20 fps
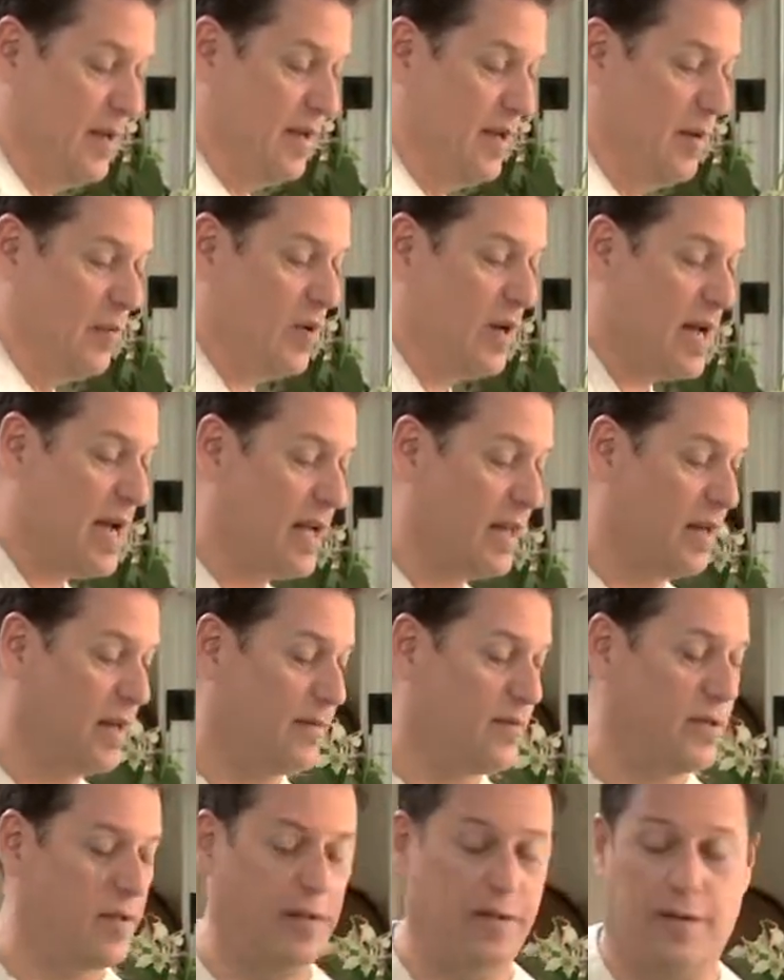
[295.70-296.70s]
And what I
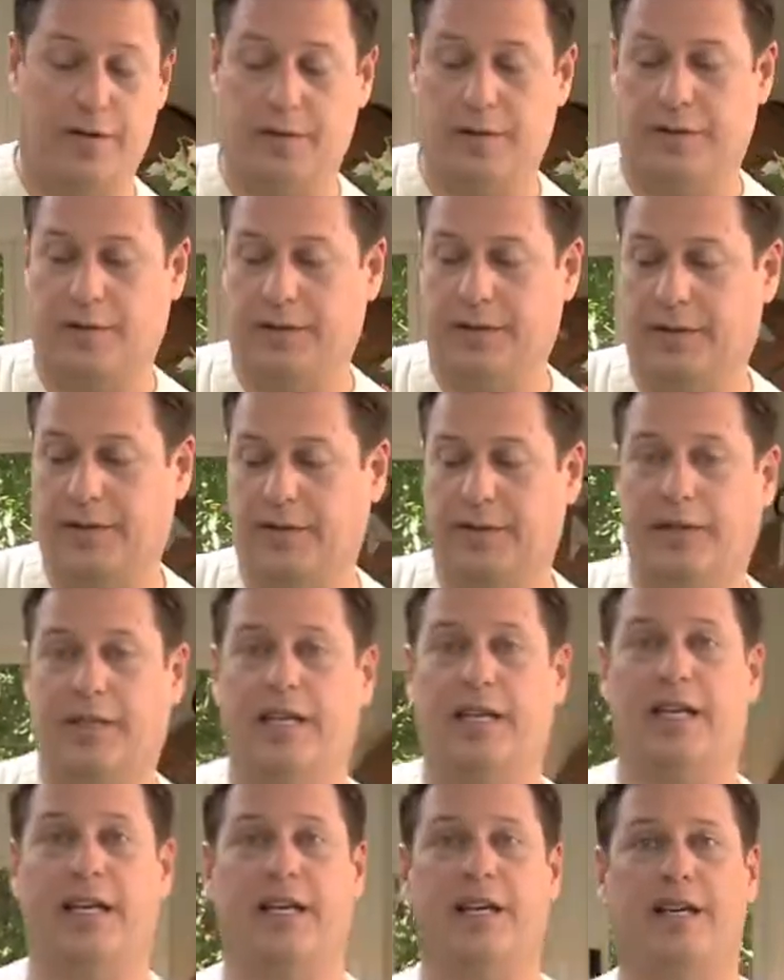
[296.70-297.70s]
love to do
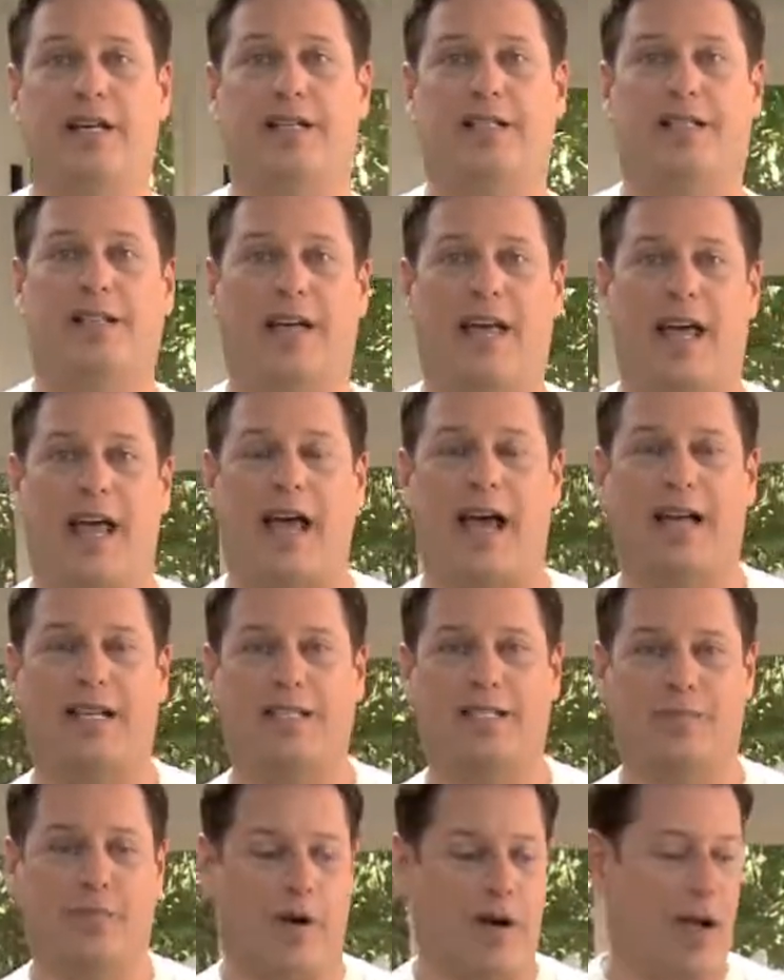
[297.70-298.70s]
is
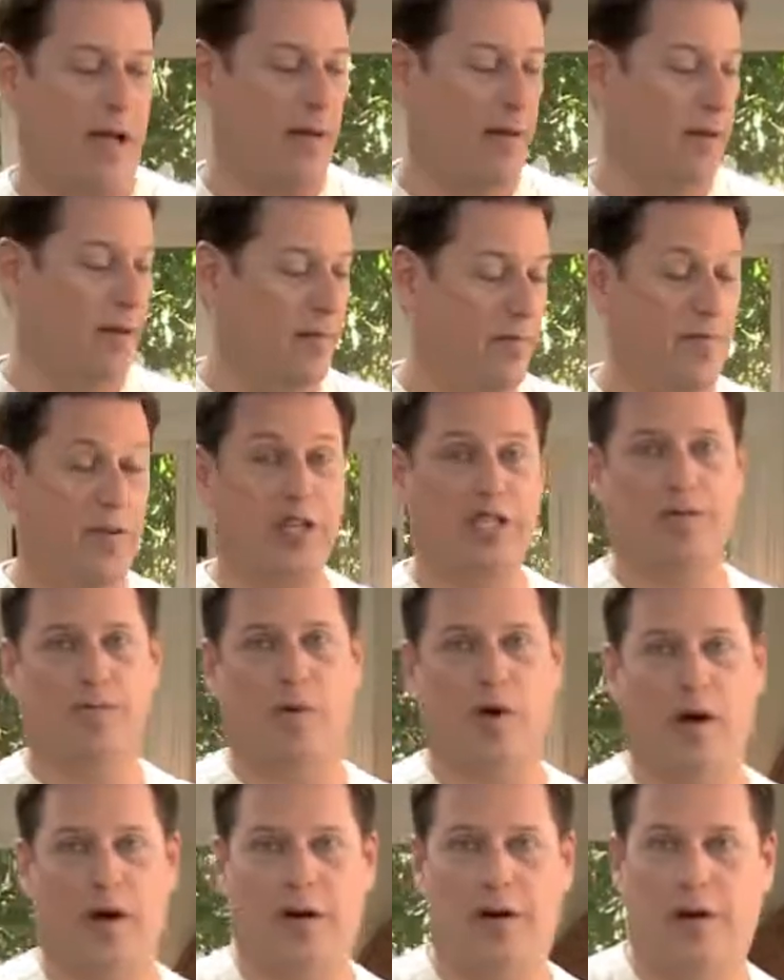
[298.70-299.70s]
ask my
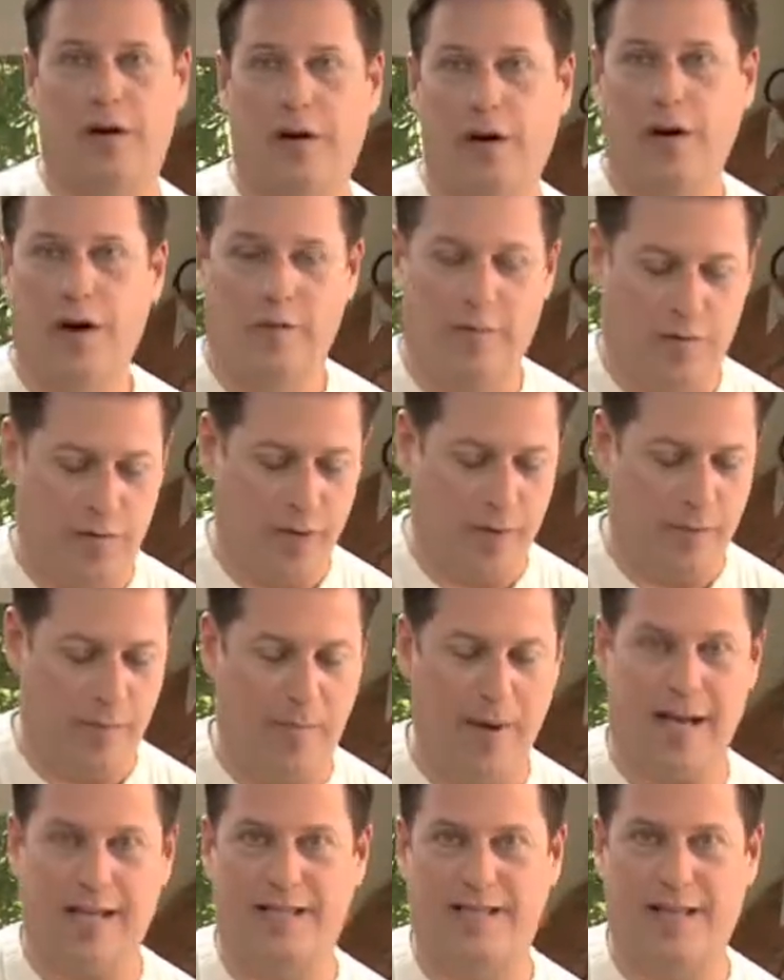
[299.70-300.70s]
fishmonger for the
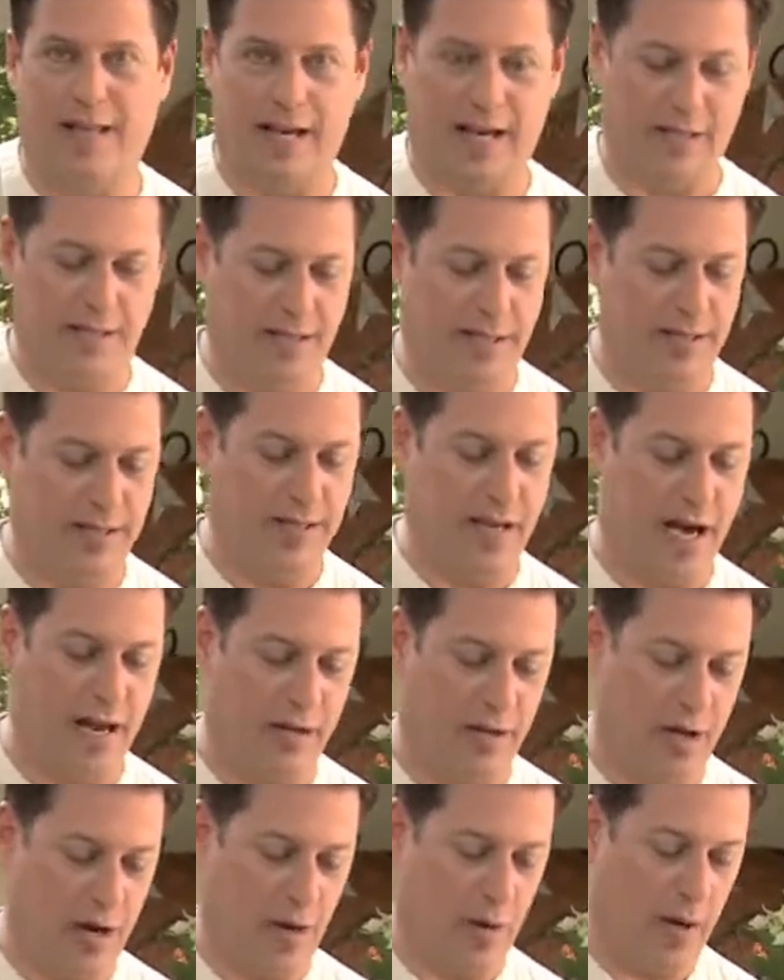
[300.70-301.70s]
best things he's
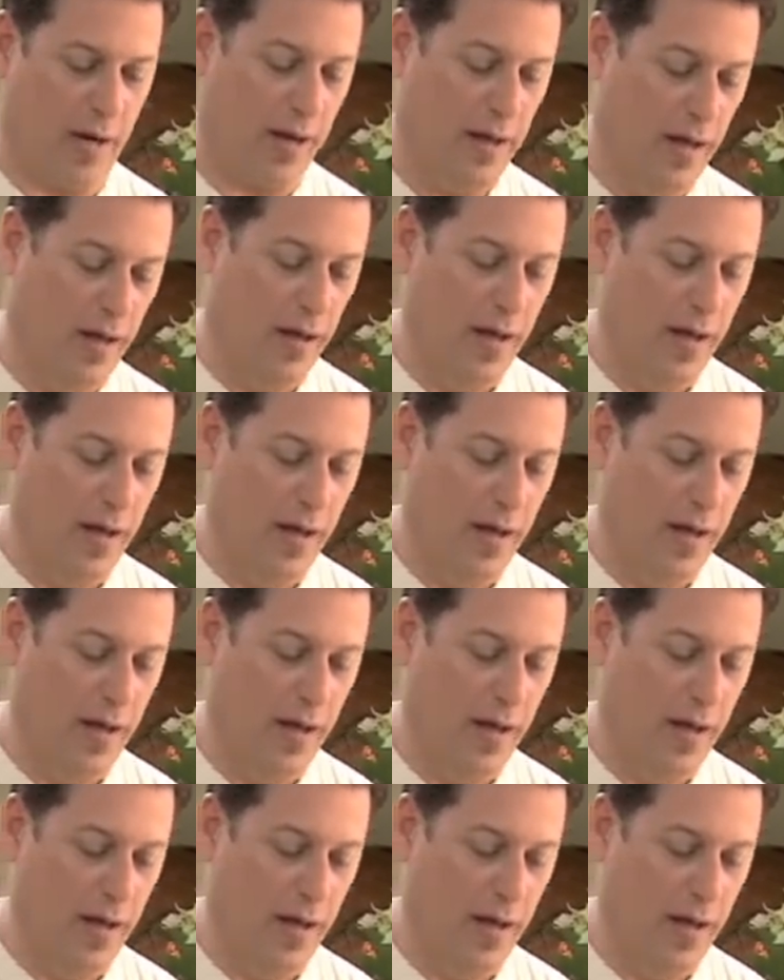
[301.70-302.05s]
got going.